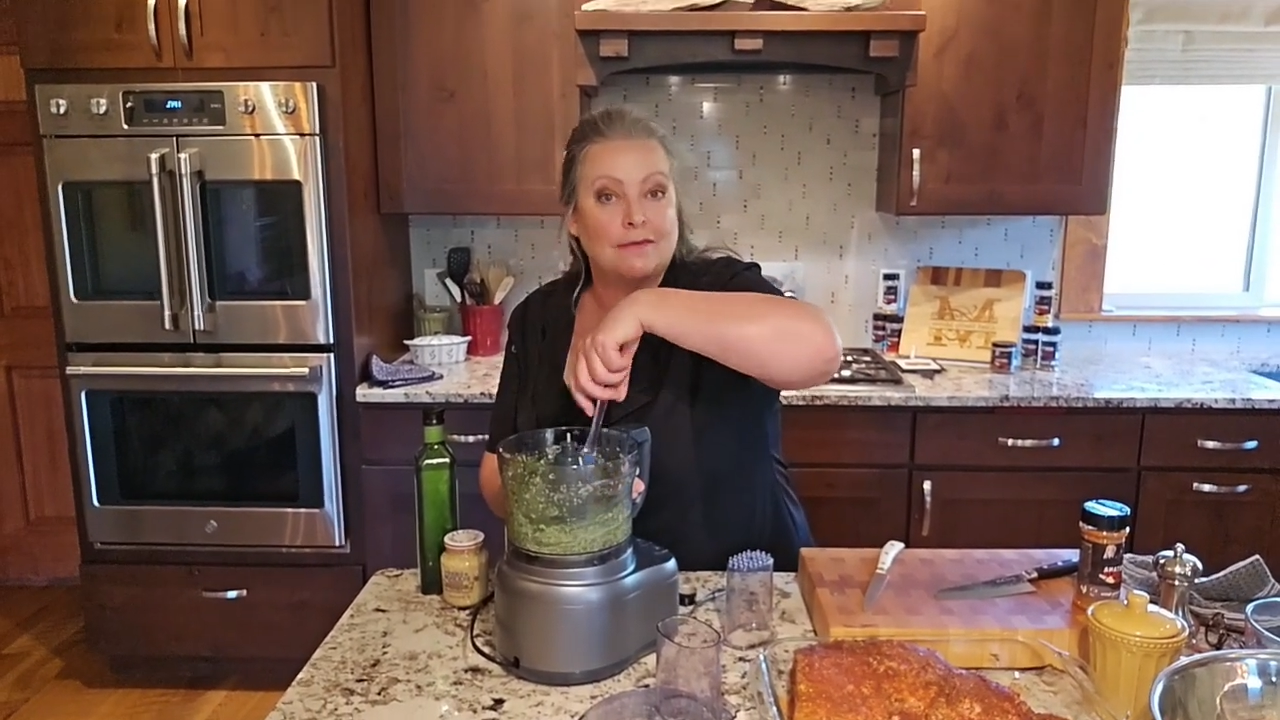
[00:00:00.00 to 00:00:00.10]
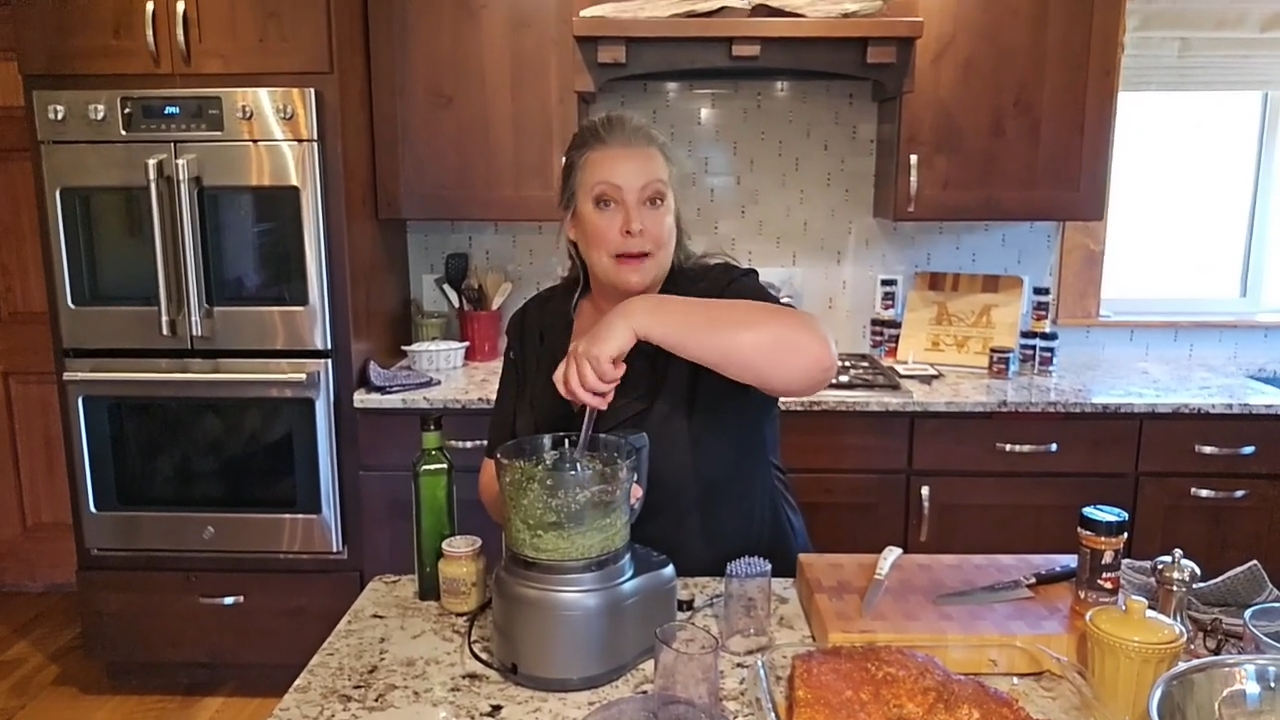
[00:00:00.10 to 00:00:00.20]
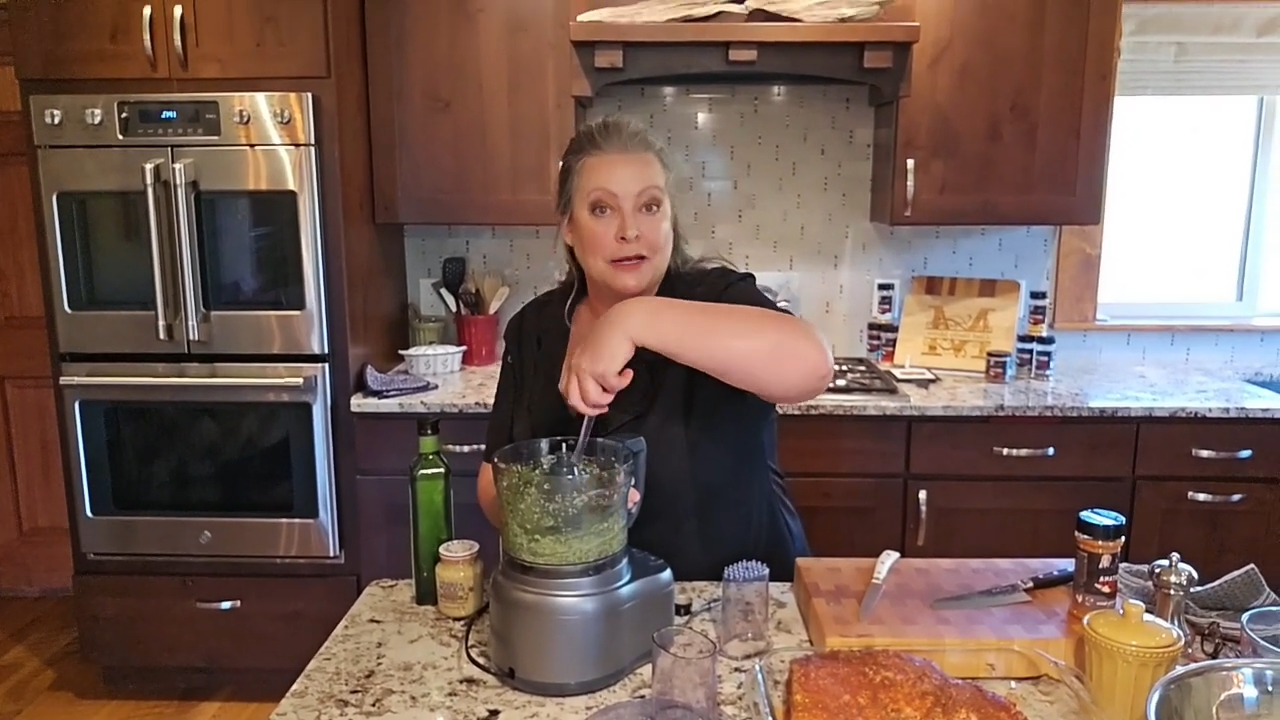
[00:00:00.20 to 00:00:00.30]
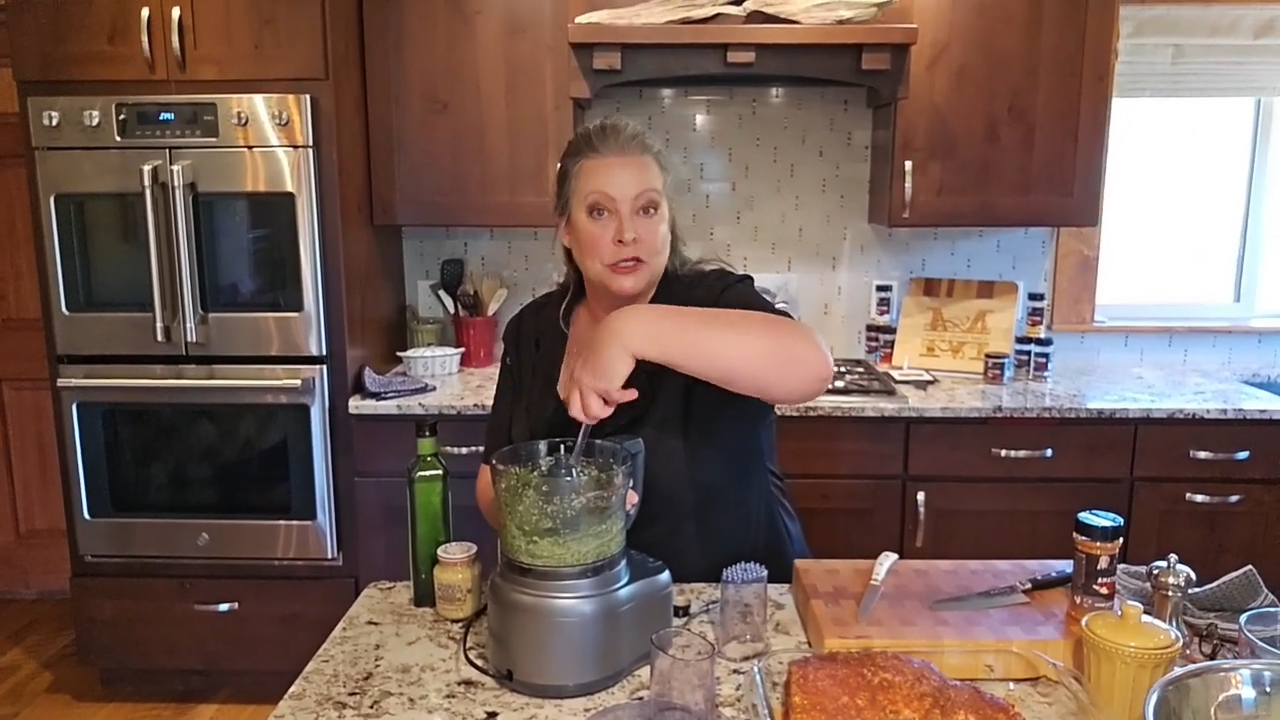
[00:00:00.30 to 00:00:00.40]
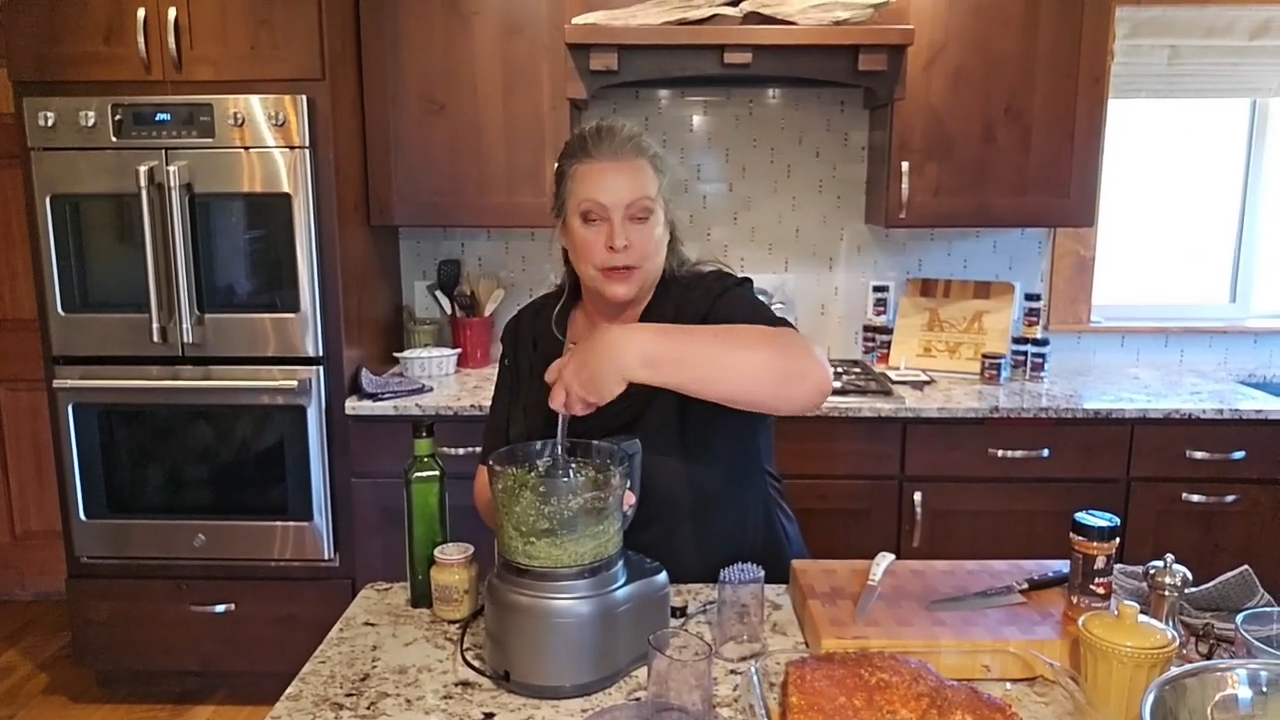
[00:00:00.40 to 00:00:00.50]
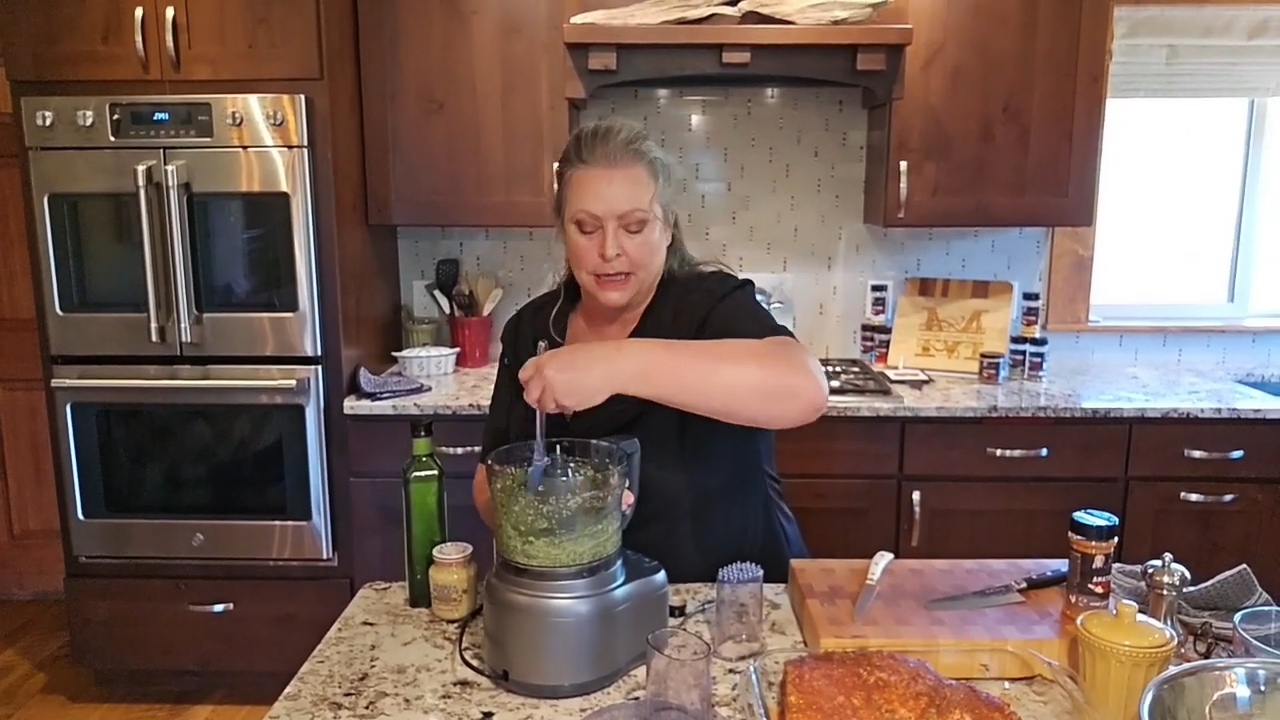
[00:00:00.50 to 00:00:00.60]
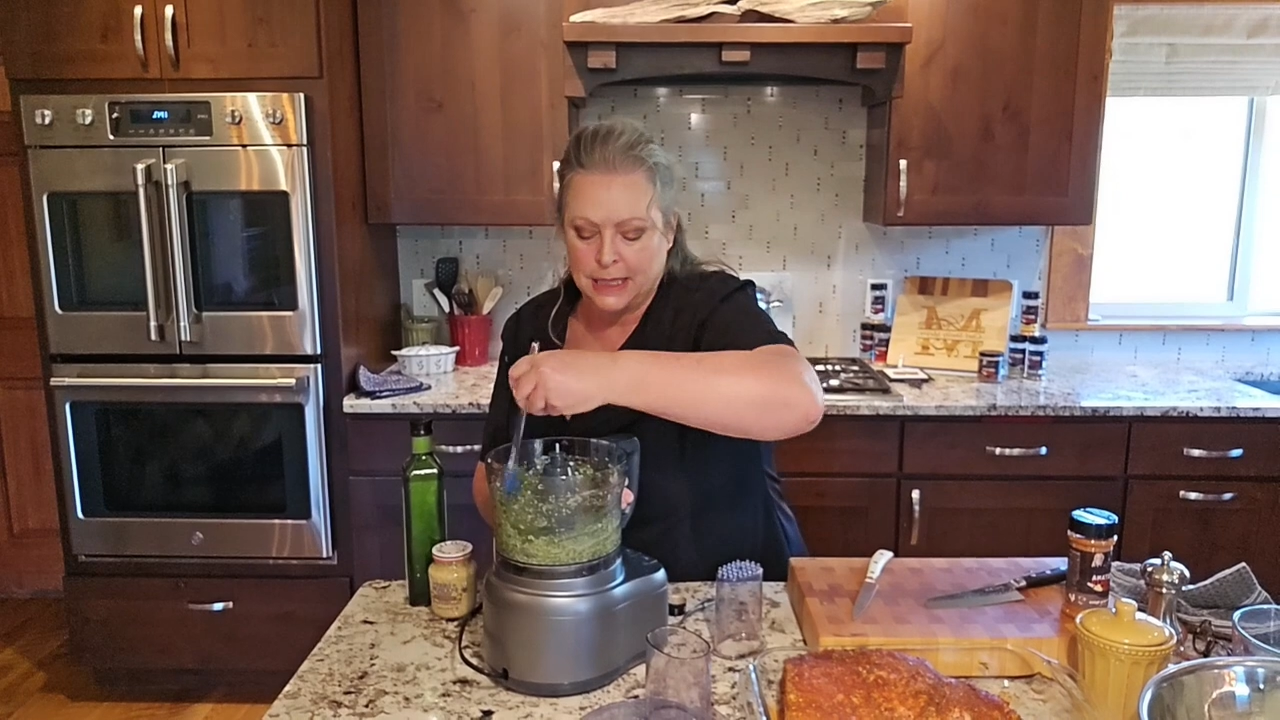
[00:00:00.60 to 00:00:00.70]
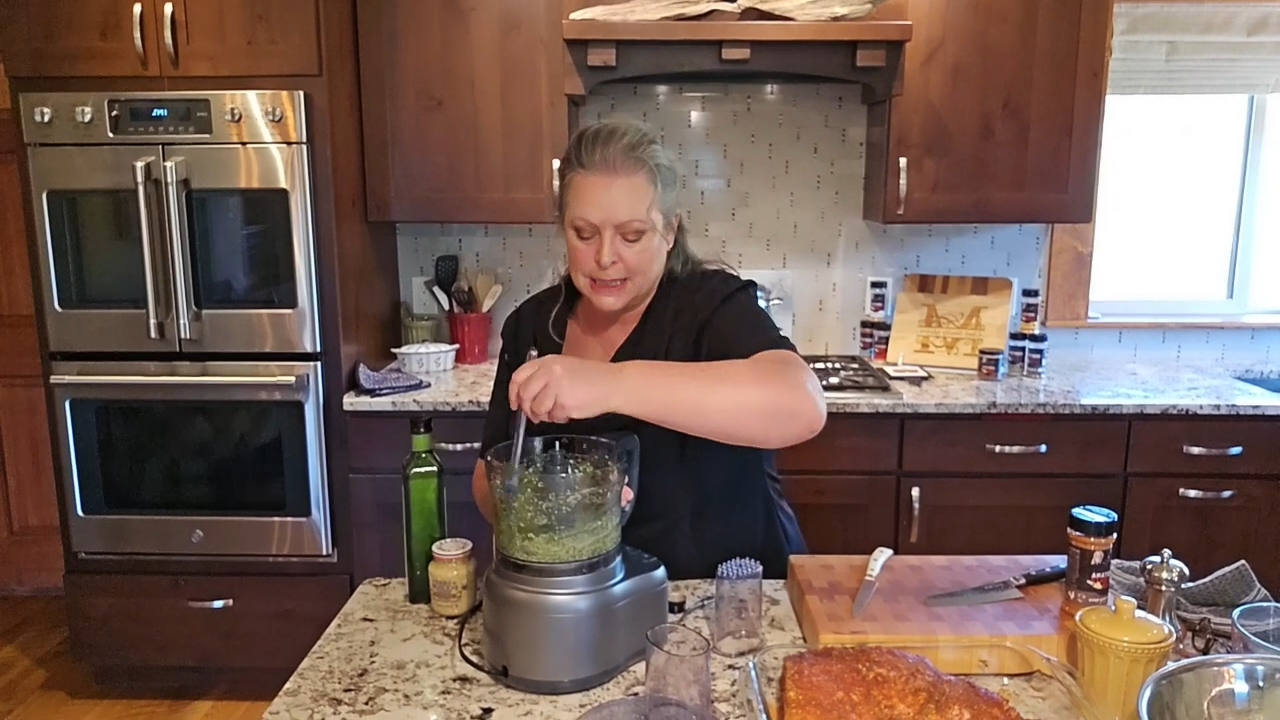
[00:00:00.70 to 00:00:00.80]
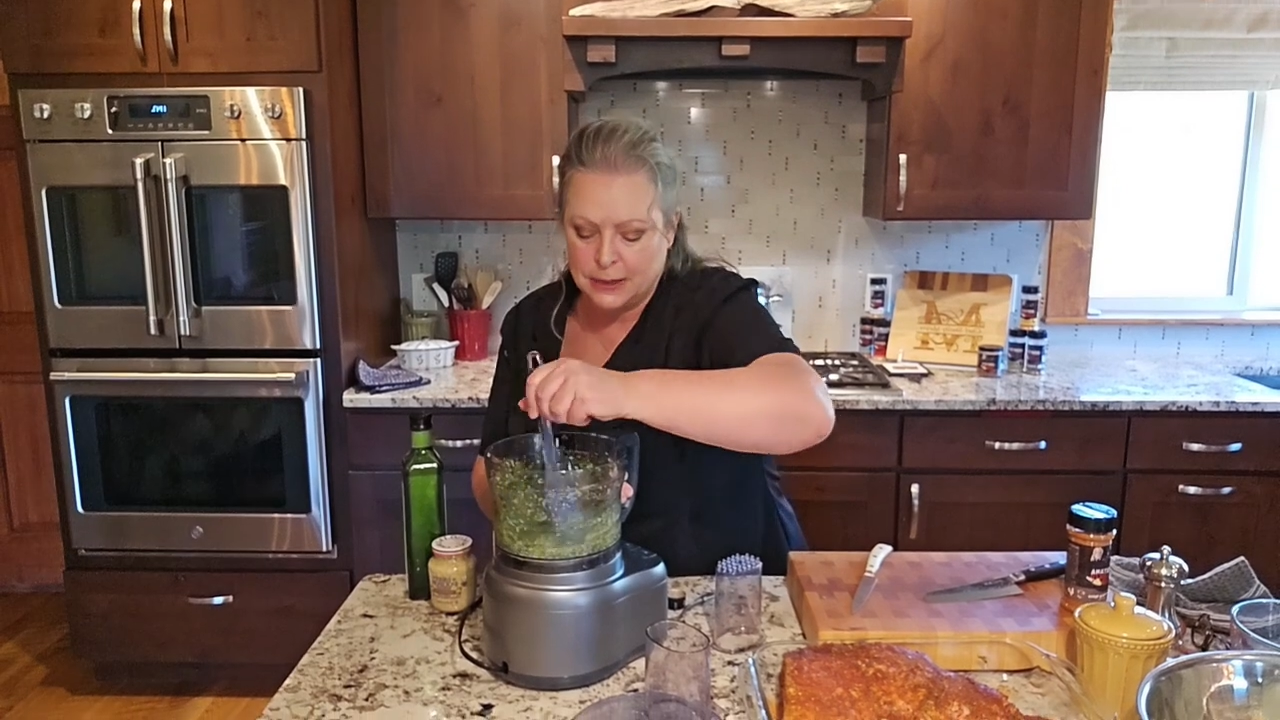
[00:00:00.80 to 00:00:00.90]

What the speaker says: about doing this,